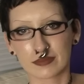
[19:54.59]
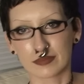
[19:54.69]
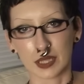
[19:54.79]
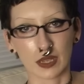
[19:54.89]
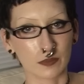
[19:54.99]

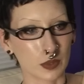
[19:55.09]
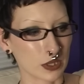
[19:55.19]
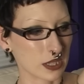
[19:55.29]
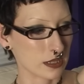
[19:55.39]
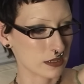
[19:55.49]
Yeah, the
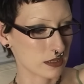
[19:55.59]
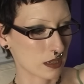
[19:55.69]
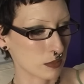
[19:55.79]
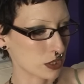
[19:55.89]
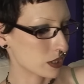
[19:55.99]
keys,
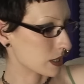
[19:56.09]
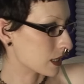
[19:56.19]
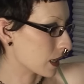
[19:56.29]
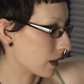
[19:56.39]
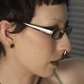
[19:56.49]
not much to
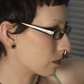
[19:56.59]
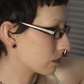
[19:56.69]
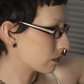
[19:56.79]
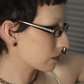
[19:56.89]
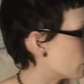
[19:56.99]
say.
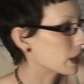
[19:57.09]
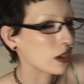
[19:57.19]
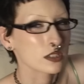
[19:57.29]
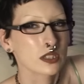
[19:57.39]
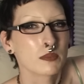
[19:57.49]
Oh my
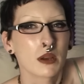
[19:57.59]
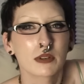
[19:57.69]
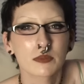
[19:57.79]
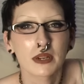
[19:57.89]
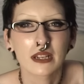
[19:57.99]
gosh, the pepper
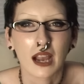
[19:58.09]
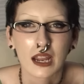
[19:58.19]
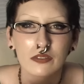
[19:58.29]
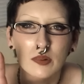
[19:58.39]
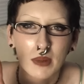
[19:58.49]
spray
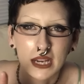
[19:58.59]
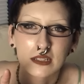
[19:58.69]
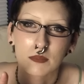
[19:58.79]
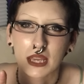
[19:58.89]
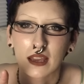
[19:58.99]
kind of
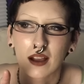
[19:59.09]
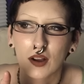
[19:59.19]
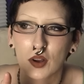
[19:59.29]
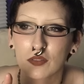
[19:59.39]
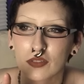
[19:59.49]
reminded me
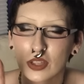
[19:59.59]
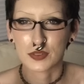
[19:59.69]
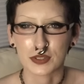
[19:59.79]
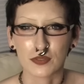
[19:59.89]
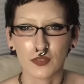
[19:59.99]
of
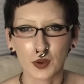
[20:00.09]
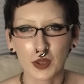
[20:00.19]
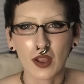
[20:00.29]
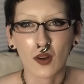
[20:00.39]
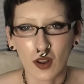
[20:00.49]
this
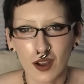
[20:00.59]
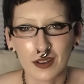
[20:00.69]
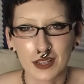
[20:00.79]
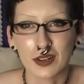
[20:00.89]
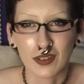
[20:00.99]
very
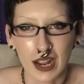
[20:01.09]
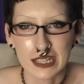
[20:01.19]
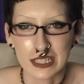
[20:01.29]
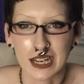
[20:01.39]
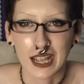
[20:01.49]
odd
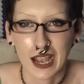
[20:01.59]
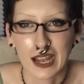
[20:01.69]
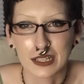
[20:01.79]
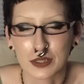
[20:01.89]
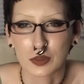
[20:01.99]
interaction I
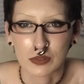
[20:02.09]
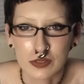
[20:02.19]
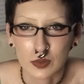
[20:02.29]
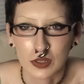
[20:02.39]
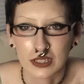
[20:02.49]
had in the thrift
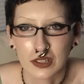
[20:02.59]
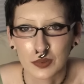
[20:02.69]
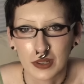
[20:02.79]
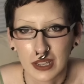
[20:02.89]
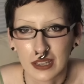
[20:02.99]
store the
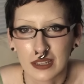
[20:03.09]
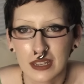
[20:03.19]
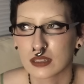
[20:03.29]
other day.